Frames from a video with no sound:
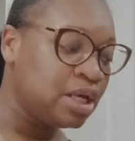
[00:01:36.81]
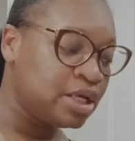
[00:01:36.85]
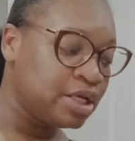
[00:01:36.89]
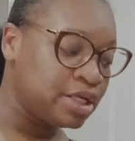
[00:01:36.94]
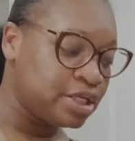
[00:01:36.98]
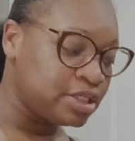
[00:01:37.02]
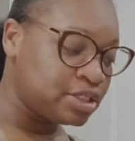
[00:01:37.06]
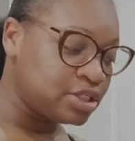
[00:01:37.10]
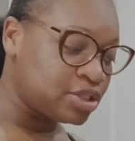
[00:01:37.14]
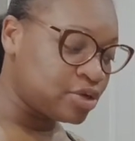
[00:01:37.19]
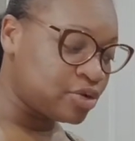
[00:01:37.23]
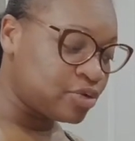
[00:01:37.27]

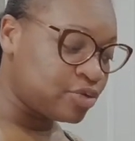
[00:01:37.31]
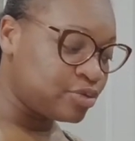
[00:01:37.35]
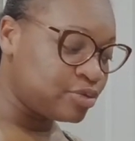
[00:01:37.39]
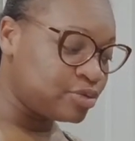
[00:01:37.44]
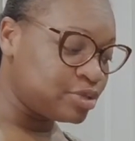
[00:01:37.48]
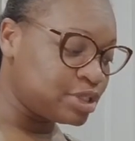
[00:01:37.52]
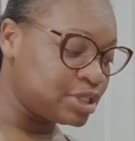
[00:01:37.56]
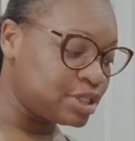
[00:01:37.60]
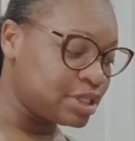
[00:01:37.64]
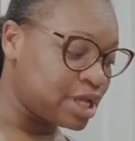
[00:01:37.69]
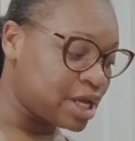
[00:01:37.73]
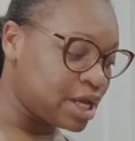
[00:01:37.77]
And so
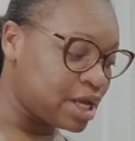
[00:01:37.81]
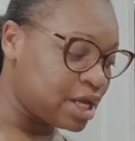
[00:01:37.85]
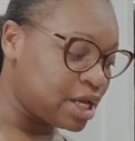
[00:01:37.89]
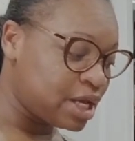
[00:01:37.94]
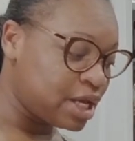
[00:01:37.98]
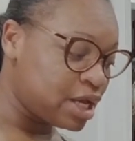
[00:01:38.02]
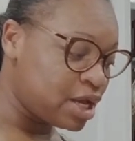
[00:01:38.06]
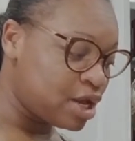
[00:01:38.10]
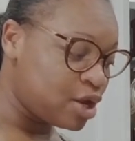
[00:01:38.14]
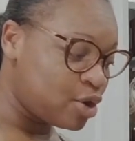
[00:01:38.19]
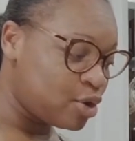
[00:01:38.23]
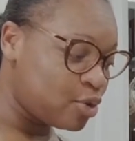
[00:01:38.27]

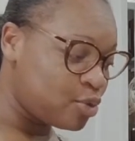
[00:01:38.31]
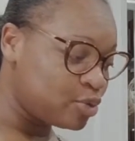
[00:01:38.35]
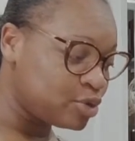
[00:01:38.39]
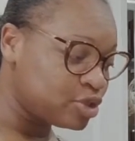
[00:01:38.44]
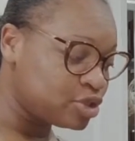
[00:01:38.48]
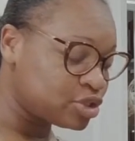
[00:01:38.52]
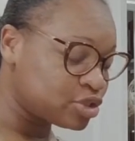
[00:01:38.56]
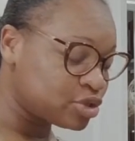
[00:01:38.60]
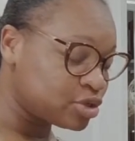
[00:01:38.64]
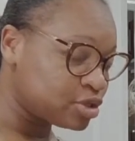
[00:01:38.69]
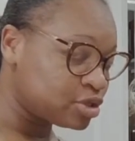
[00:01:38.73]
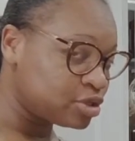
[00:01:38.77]
today we're
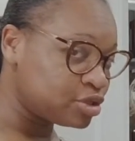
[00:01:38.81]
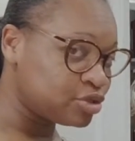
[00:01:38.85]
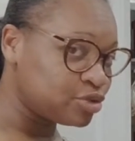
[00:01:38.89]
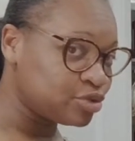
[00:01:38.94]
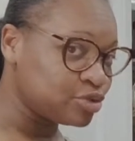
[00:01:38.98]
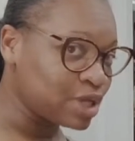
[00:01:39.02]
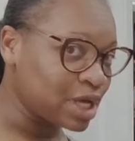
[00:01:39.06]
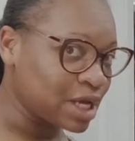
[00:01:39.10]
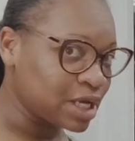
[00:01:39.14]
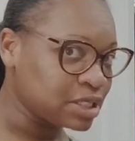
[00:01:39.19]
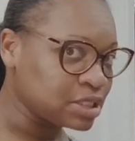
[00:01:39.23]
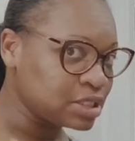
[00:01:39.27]
just gonna do
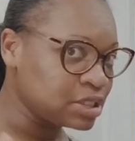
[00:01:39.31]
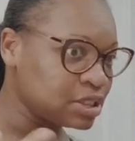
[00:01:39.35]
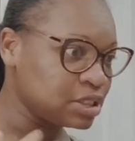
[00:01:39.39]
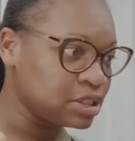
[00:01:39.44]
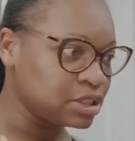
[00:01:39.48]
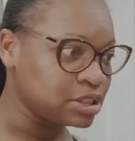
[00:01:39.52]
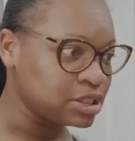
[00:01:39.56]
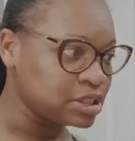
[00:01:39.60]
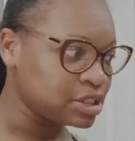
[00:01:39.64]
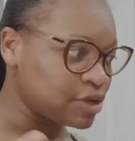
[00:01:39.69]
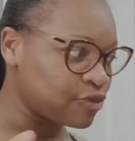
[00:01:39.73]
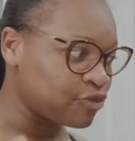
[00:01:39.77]
like
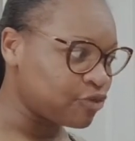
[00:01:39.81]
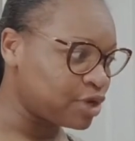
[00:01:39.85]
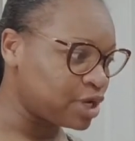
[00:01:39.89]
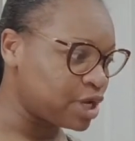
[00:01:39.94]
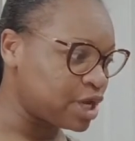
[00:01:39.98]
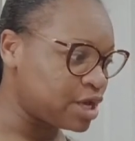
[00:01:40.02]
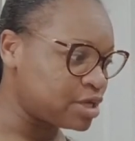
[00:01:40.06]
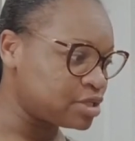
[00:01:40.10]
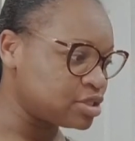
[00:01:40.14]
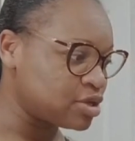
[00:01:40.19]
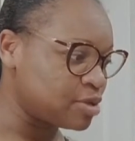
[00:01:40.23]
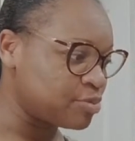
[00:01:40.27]
little stuff around the
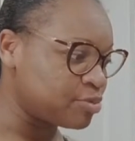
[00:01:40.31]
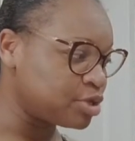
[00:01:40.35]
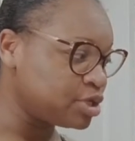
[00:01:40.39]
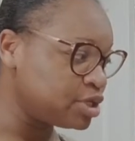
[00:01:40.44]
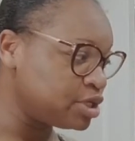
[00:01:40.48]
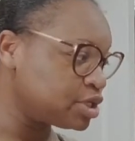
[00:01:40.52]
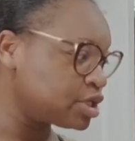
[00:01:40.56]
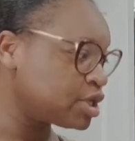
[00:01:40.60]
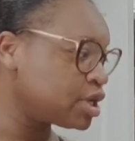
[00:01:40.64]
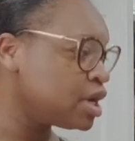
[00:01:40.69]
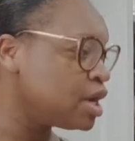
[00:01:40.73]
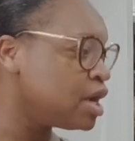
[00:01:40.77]
house. So I'm
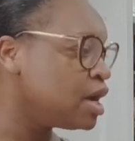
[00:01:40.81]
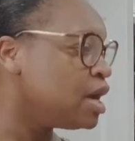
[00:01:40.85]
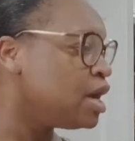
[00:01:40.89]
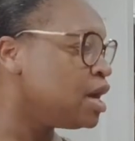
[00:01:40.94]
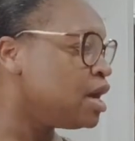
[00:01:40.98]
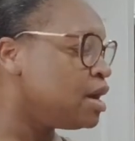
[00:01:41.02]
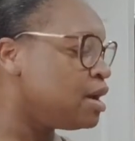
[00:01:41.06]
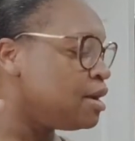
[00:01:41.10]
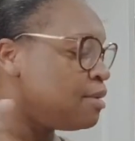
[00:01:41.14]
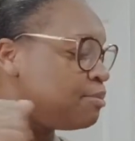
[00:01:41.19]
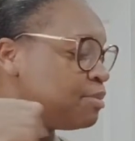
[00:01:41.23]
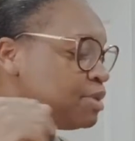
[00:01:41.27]
cook
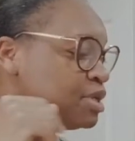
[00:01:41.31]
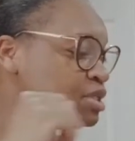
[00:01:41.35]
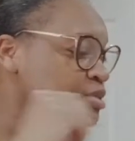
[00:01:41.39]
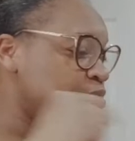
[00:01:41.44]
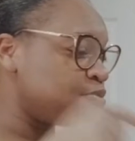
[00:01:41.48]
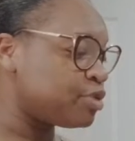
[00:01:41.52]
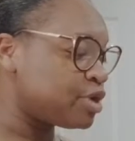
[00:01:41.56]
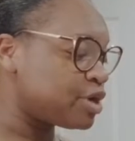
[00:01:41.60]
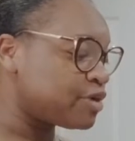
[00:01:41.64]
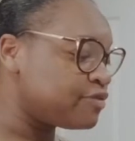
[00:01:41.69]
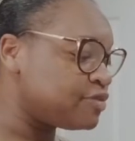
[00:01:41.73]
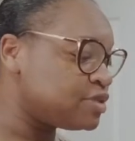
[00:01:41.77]
me some
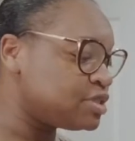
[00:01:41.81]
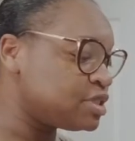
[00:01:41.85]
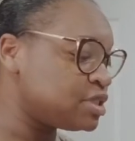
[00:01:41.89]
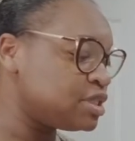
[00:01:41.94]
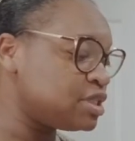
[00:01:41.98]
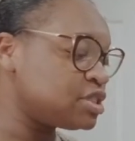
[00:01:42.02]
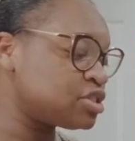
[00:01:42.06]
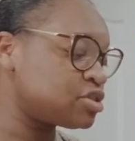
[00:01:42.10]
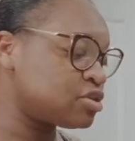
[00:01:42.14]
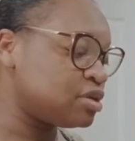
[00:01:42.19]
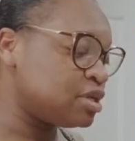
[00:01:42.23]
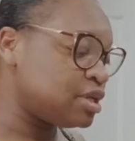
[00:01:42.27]
breakfast and
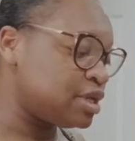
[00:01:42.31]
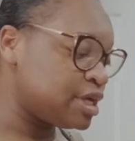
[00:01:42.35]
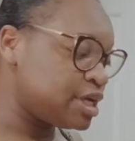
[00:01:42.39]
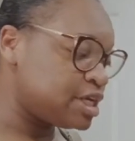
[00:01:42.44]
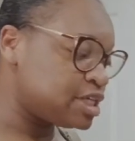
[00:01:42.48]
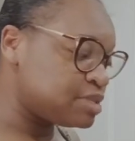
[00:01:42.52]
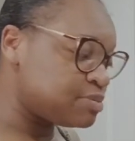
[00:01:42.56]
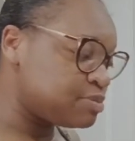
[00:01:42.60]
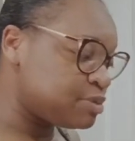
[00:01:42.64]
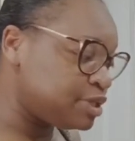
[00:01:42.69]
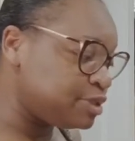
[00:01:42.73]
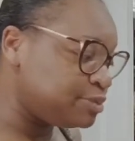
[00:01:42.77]
it's gonna
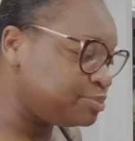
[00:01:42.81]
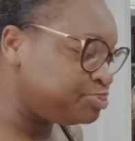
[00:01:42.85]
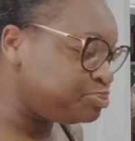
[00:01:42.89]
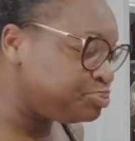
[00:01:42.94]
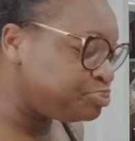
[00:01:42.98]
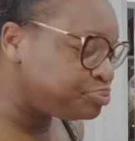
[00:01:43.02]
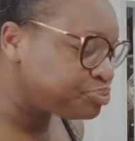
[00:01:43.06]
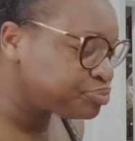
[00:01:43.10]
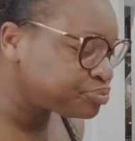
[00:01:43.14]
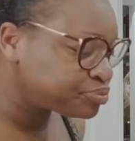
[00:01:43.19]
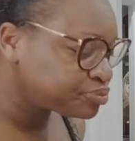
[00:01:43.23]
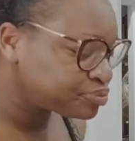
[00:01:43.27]
last me
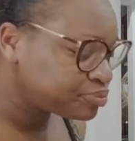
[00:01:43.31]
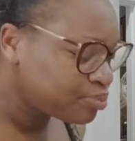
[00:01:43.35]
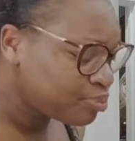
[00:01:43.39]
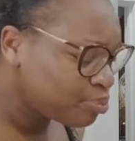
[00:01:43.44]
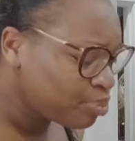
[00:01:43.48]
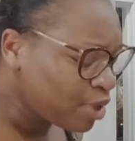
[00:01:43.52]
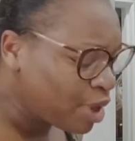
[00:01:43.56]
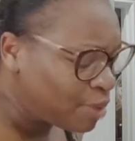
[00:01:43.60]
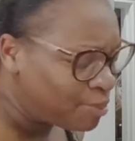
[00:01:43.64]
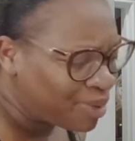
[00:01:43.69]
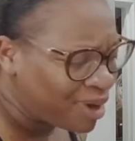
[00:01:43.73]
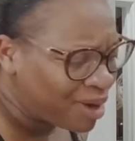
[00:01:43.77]

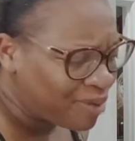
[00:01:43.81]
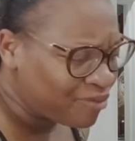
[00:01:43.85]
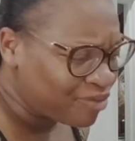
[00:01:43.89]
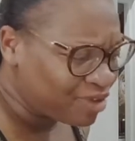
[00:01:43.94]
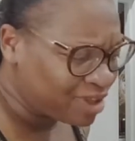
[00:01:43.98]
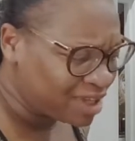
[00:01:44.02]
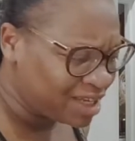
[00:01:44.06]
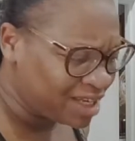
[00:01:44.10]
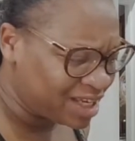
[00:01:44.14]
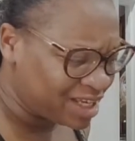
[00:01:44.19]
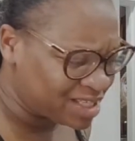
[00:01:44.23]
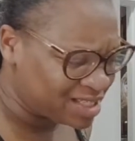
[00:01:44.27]
probably for
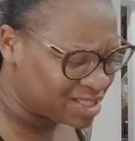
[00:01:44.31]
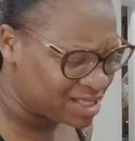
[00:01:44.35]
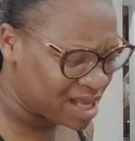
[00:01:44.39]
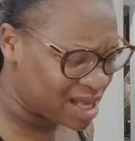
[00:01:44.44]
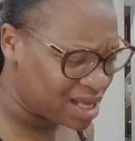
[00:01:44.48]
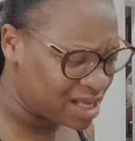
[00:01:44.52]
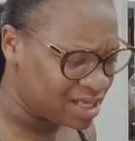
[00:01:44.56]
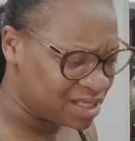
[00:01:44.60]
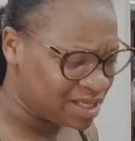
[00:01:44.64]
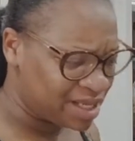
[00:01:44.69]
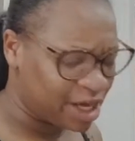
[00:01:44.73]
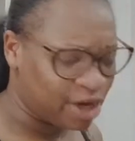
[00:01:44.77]
the next
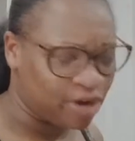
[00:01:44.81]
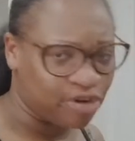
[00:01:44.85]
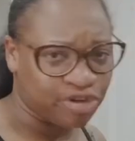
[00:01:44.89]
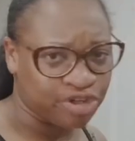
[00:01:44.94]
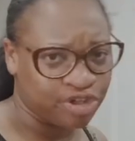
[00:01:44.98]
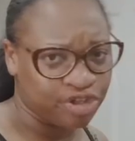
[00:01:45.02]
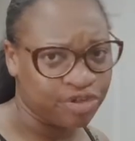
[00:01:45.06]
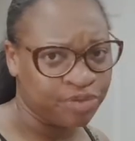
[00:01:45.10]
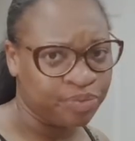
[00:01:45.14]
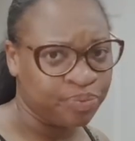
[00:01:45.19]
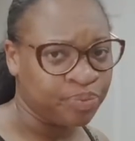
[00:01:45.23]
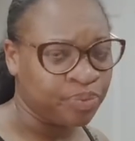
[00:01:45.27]
day or
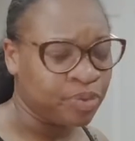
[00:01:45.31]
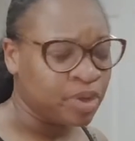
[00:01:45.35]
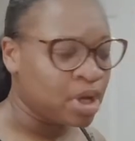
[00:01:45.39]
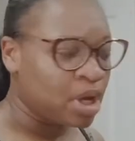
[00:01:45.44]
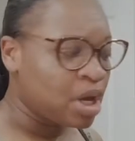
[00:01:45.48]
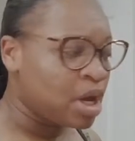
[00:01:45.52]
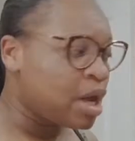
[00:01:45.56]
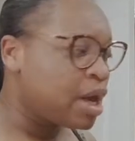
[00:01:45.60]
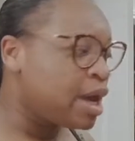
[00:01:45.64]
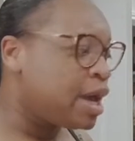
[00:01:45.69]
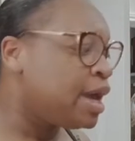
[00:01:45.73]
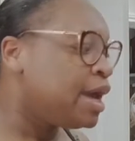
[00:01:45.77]
two
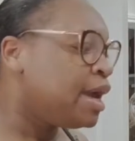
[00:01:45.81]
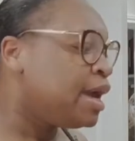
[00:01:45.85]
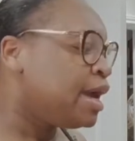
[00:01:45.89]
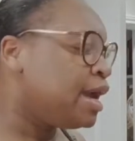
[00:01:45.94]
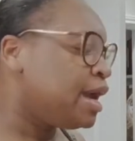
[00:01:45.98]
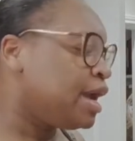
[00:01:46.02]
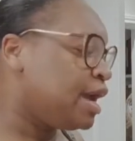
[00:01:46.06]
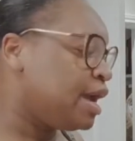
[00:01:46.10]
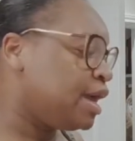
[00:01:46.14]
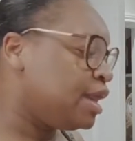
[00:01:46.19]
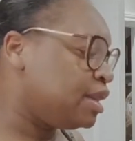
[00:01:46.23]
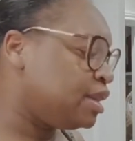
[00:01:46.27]

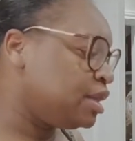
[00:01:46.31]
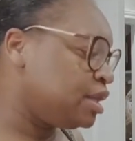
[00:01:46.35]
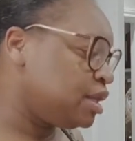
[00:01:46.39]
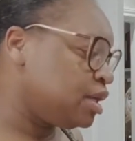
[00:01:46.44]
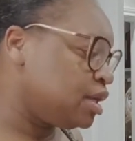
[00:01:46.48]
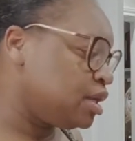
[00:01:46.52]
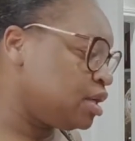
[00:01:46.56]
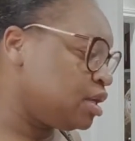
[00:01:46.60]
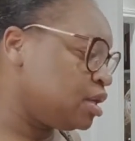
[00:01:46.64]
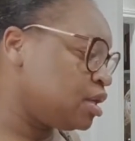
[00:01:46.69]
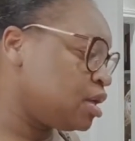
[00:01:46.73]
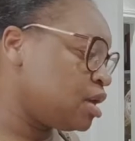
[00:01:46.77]
and
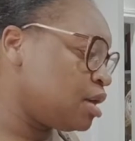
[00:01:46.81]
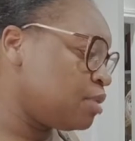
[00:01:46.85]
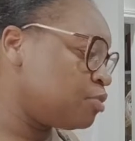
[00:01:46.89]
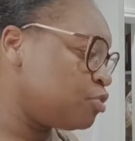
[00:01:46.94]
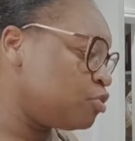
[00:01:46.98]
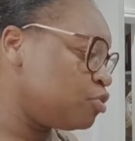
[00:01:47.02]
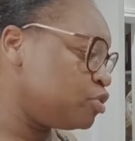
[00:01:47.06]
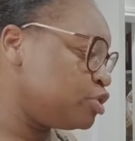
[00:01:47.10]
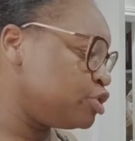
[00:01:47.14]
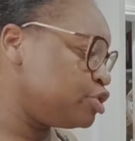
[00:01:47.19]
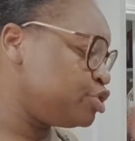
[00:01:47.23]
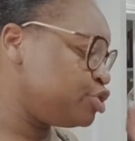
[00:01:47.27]
then I'm
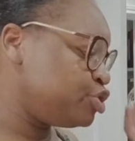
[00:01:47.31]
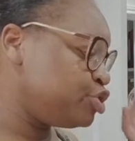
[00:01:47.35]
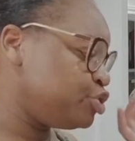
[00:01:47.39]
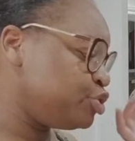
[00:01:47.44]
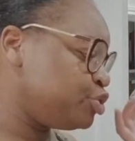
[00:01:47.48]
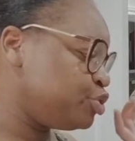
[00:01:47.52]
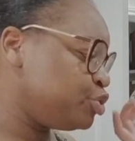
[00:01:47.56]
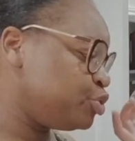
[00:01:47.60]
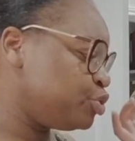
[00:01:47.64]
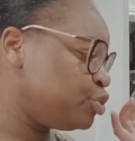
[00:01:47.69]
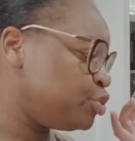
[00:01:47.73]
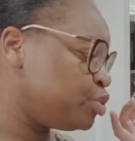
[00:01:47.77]
going
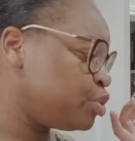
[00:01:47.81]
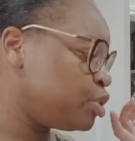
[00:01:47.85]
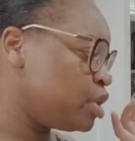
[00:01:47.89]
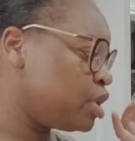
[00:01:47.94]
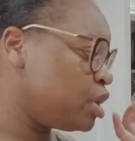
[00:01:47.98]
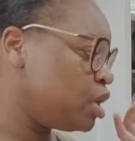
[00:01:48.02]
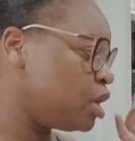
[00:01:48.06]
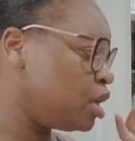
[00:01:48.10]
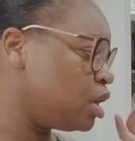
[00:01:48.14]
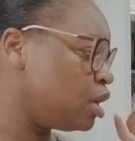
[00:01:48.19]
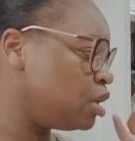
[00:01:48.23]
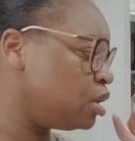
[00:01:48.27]
to
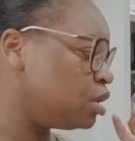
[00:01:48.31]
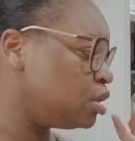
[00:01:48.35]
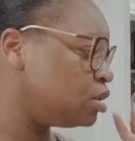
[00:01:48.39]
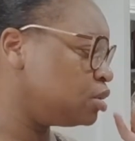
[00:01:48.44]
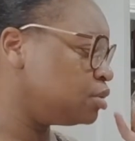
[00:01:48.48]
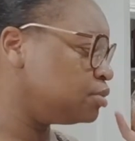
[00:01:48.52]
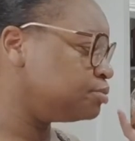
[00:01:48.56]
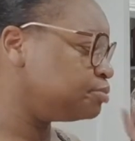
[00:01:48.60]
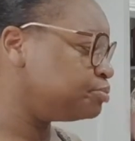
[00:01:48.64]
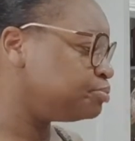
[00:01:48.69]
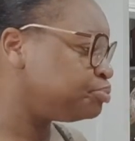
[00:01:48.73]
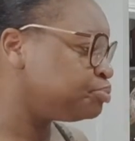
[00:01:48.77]

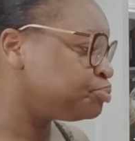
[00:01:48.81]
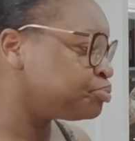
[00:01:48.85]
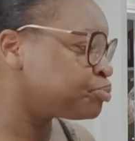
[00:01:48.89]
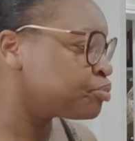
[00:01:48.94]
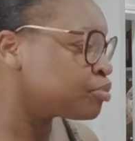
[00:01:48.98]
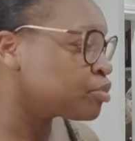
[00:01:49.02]
um,